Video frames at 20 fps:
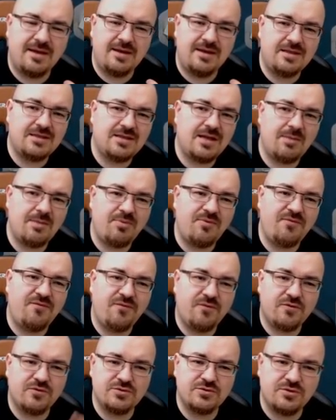any type of
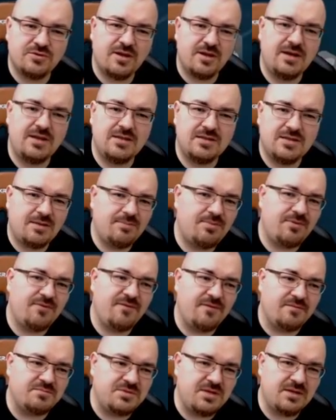forts or any type of
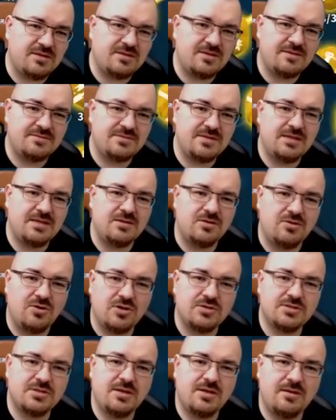objectives in the
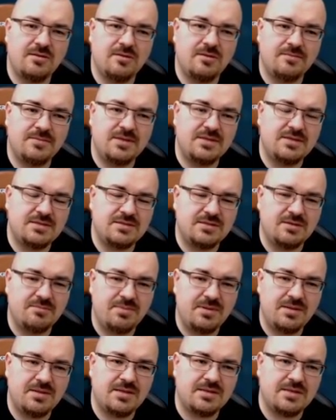Lost Kingdom. This is the
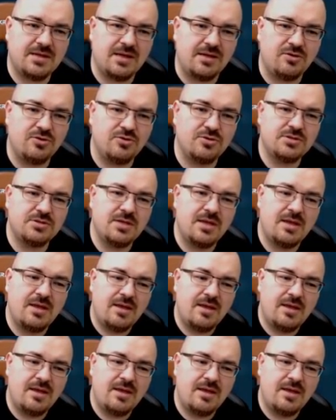build that I use.